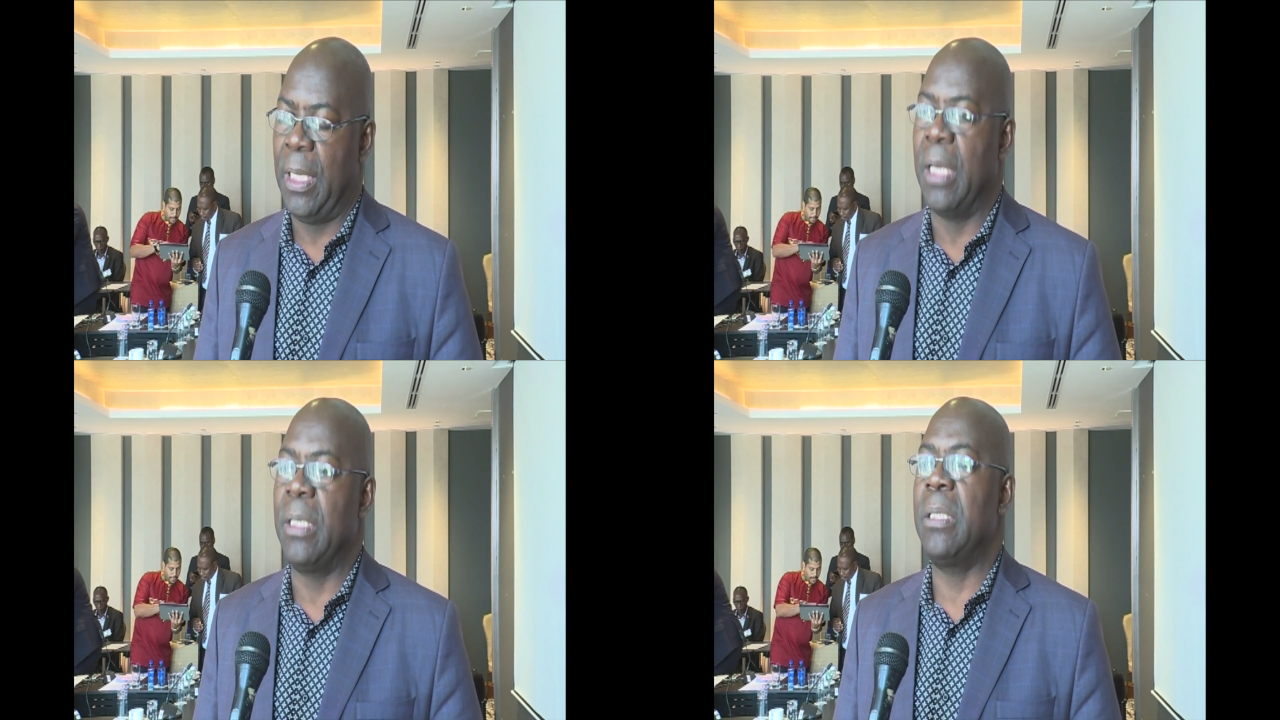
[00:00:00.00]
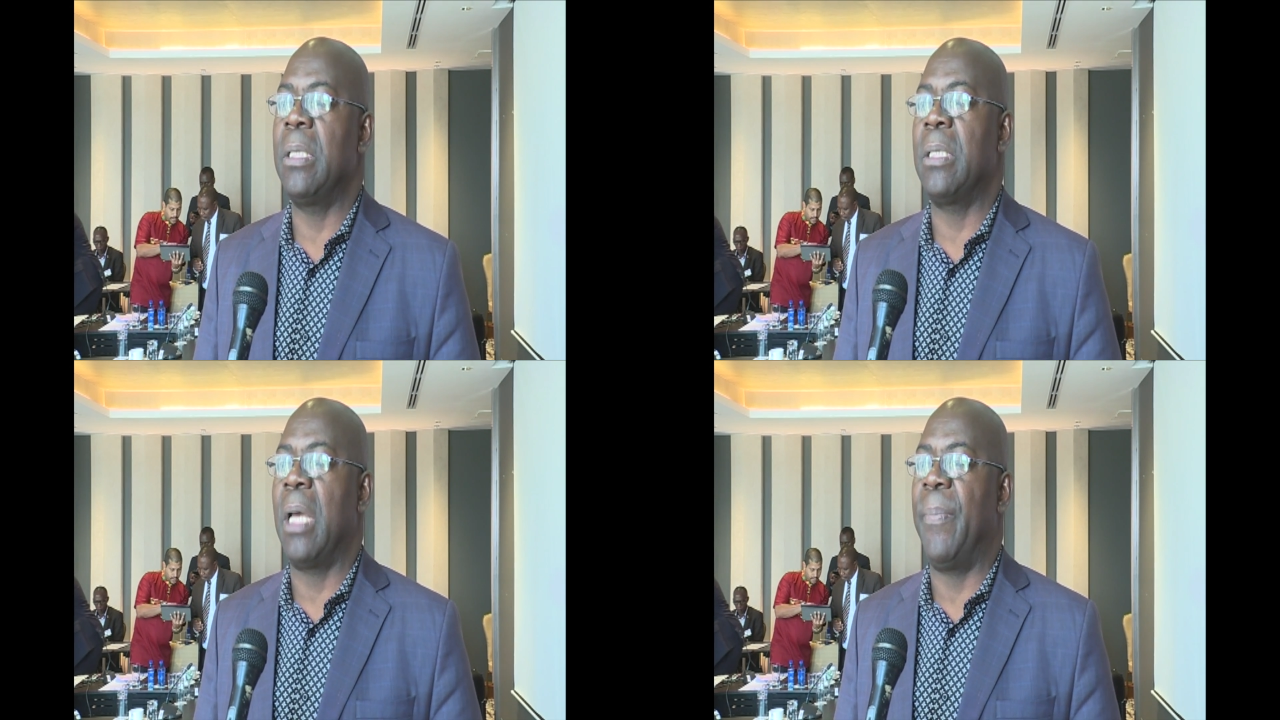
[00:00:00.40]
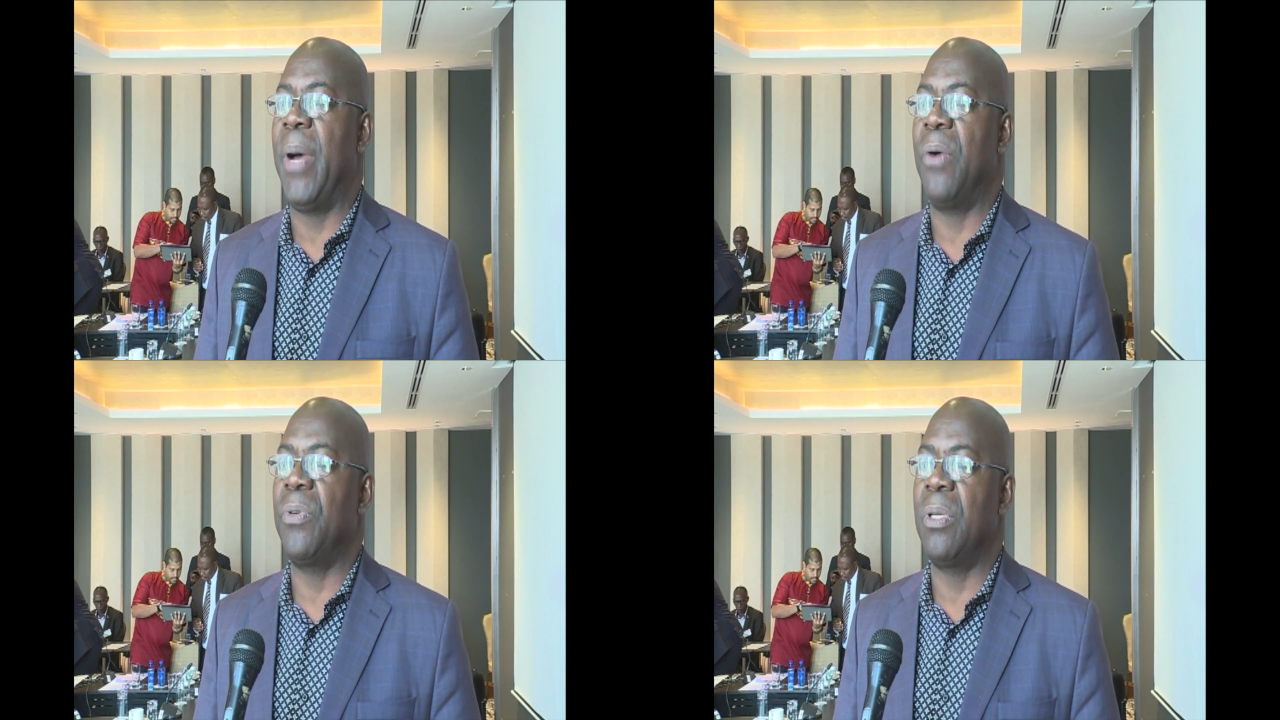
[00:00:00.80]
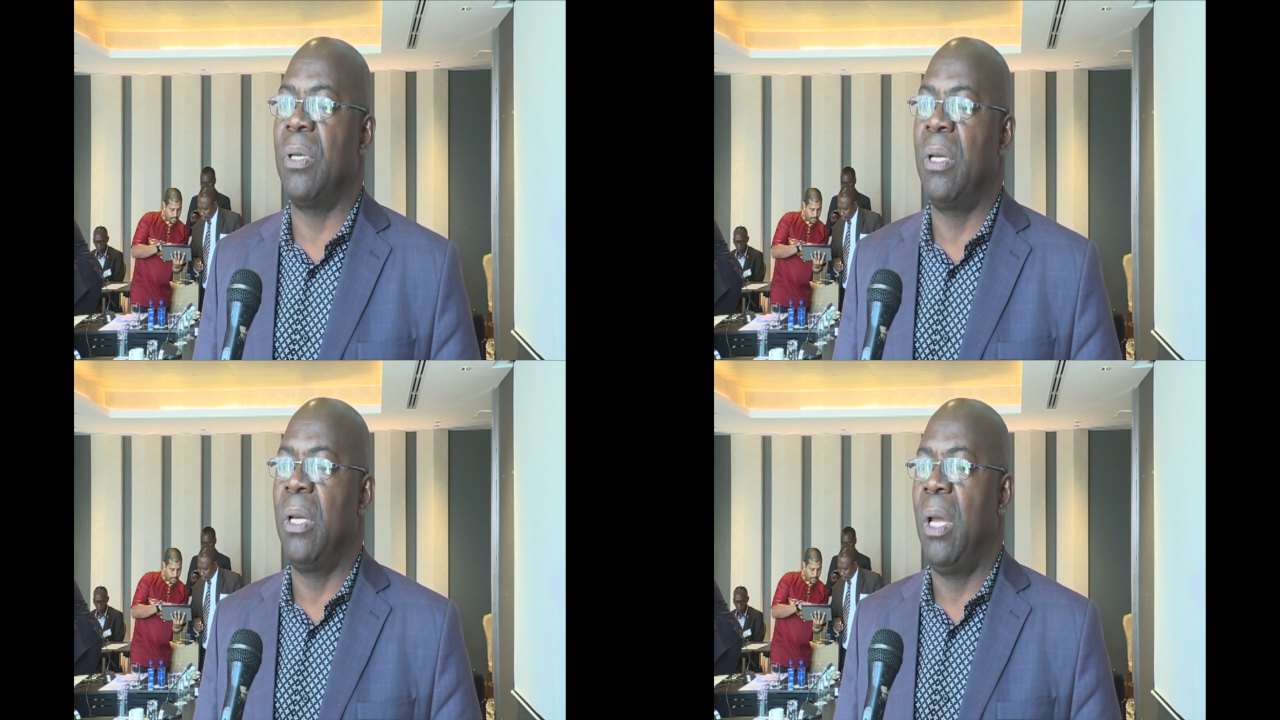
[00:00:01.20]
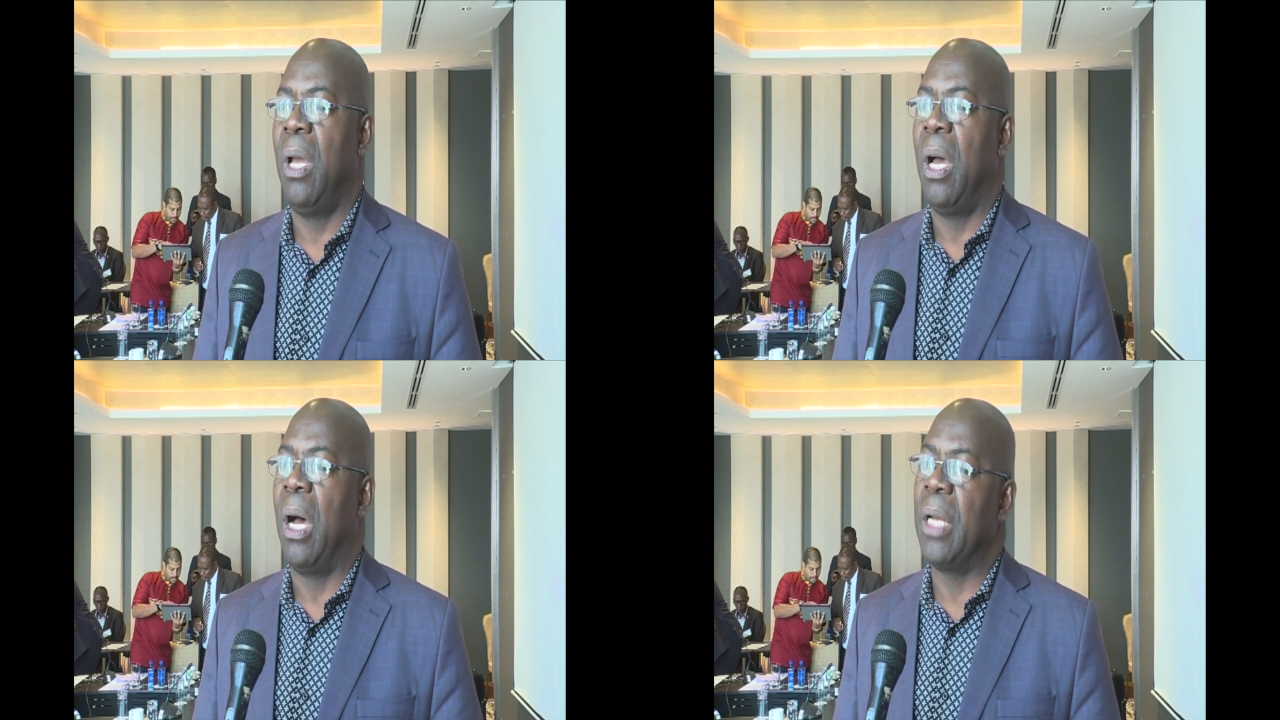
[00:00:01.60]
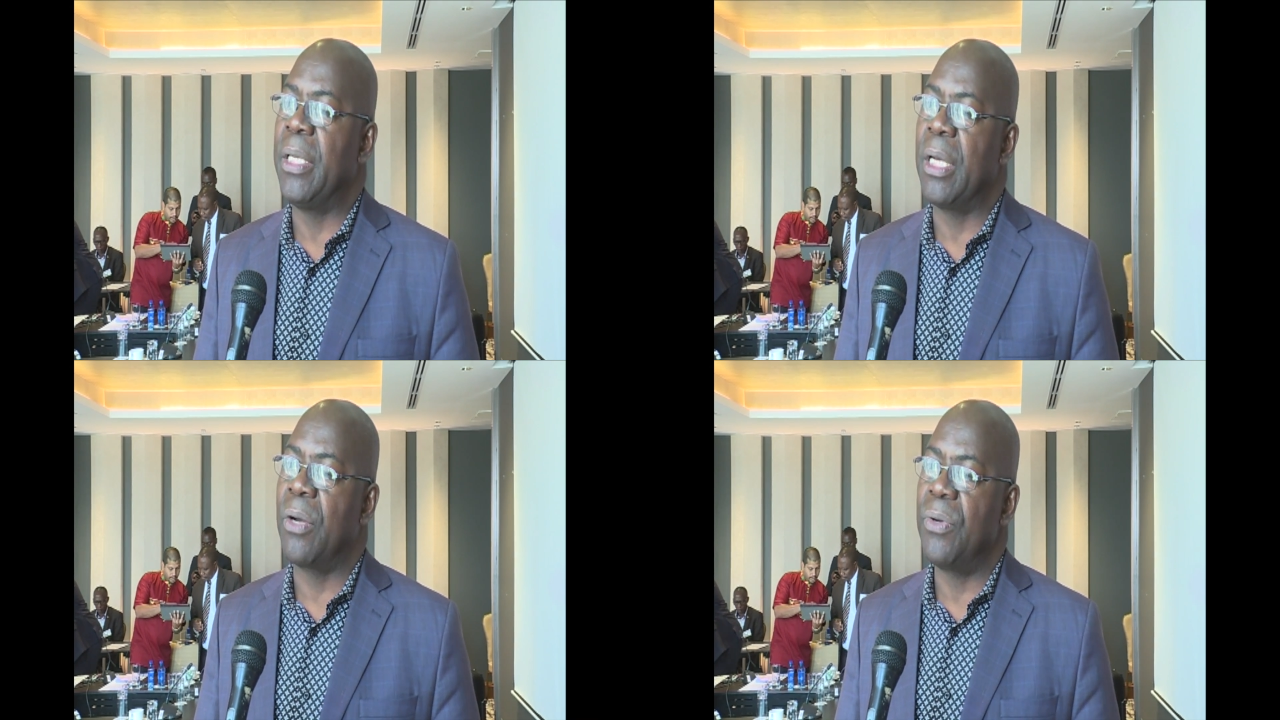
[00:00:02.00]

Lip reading: And this is about the